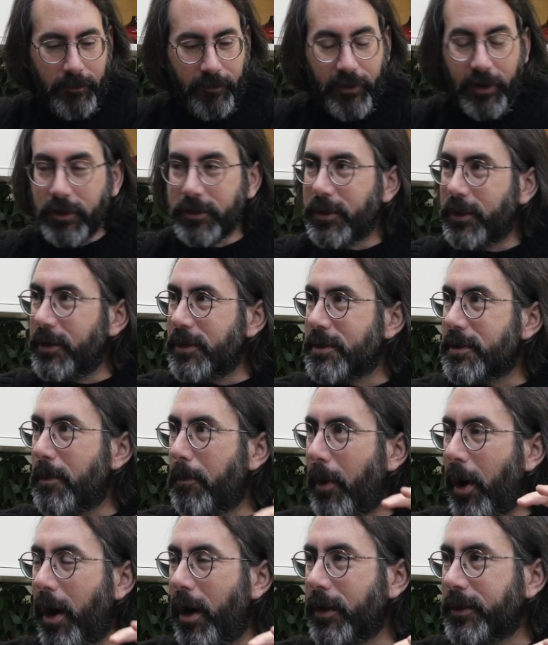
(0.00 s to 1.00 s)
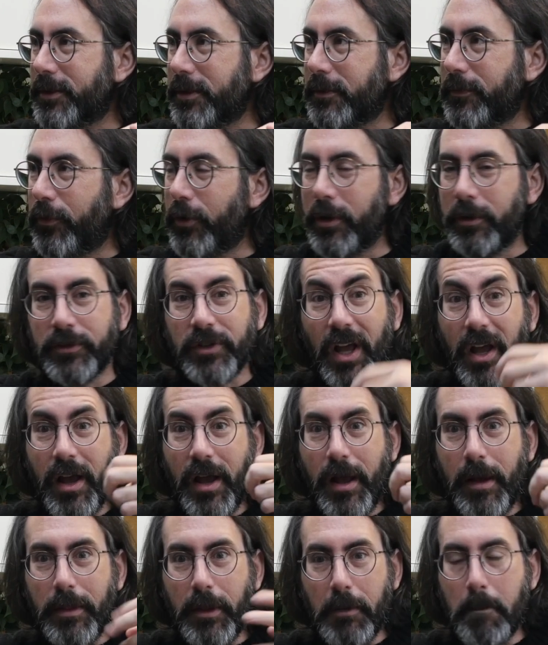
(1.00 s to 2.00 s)
filters, the boxes for those,
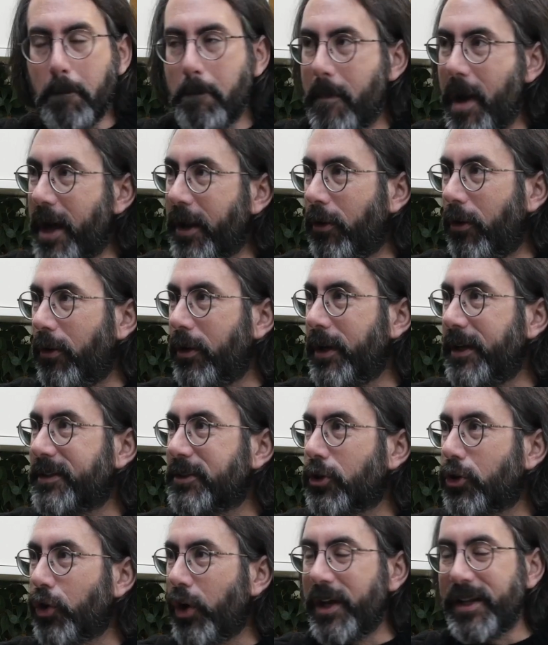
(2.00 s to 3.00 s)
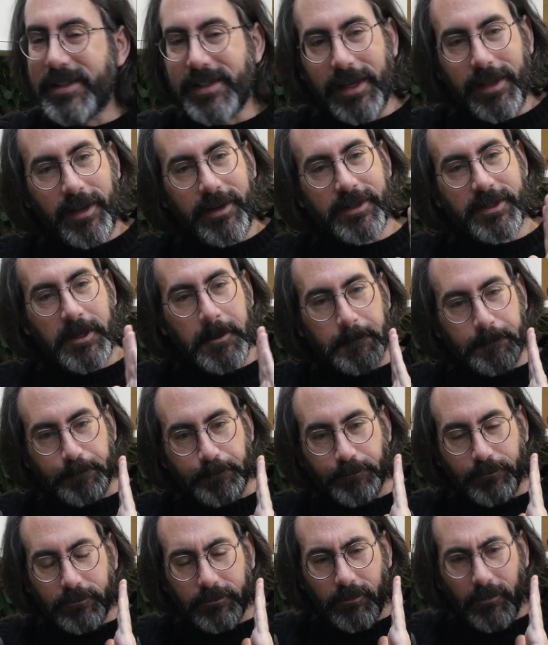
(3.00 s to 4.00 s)
they're metal. It's crazy.
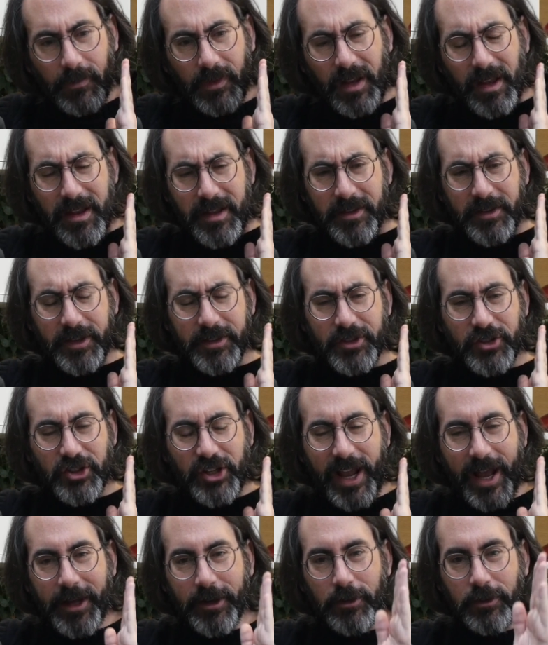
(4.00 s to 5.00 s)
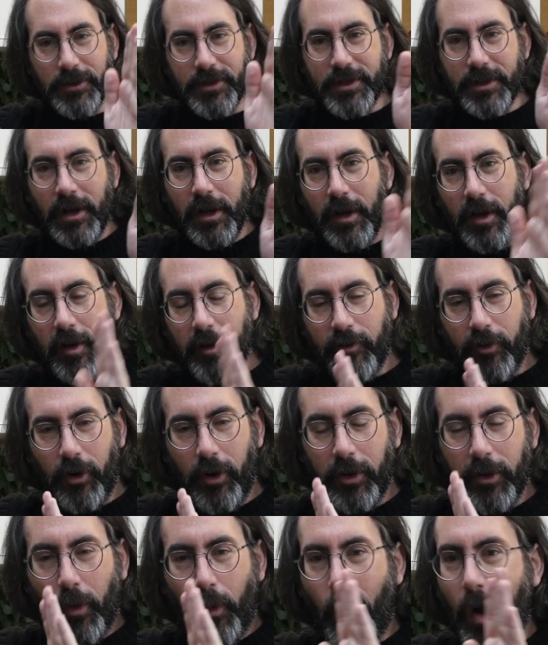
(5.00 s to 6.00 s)
There's channels
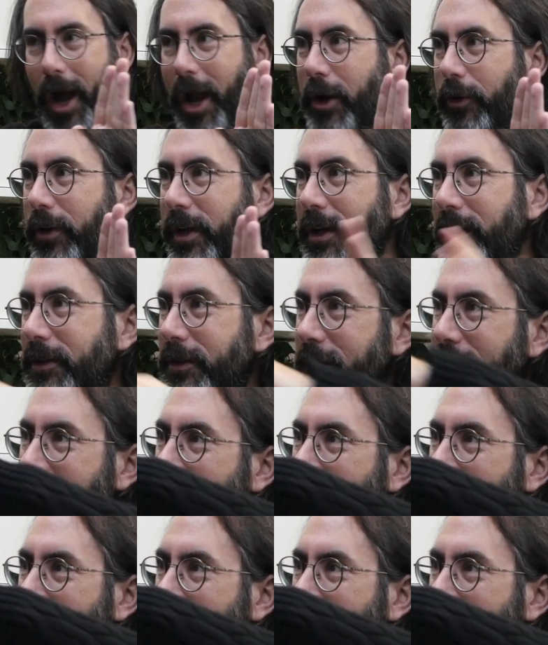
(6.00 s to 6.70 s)
for all the wiring.